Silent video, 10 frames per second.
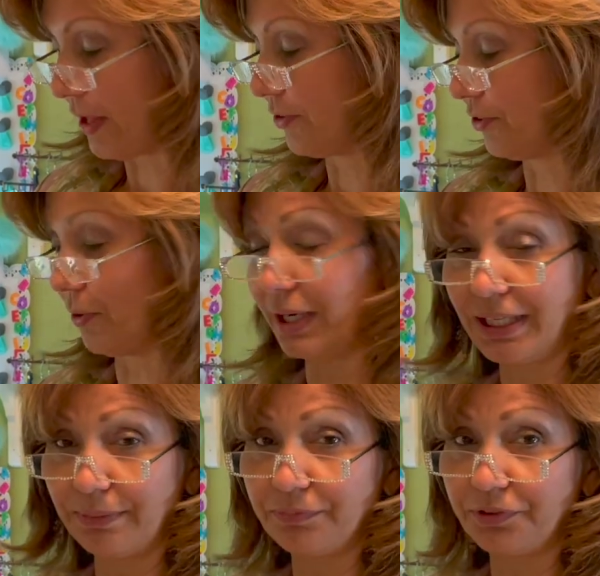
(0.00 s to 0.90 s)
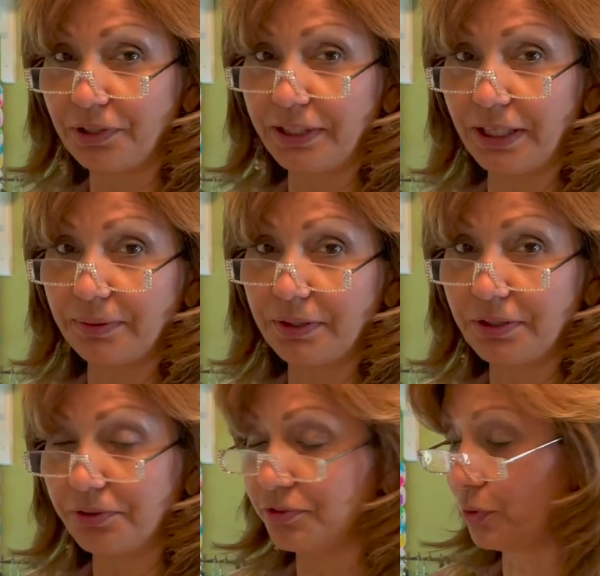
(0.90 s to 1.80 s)
So I keep filling in the
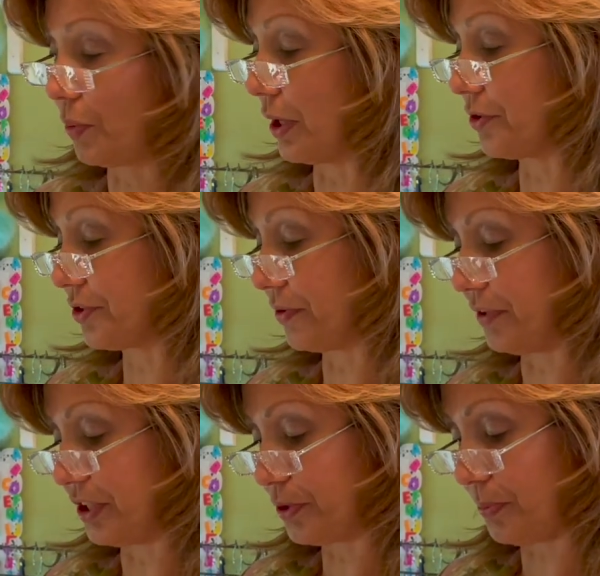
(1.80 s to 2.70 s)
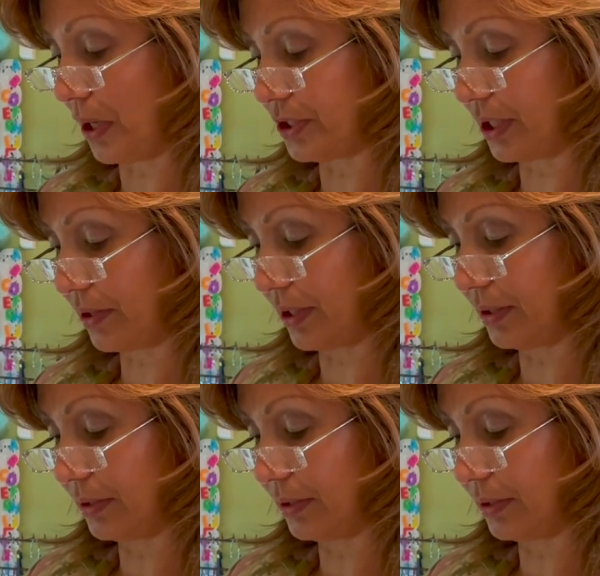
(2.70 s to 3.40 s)
little squares of each project that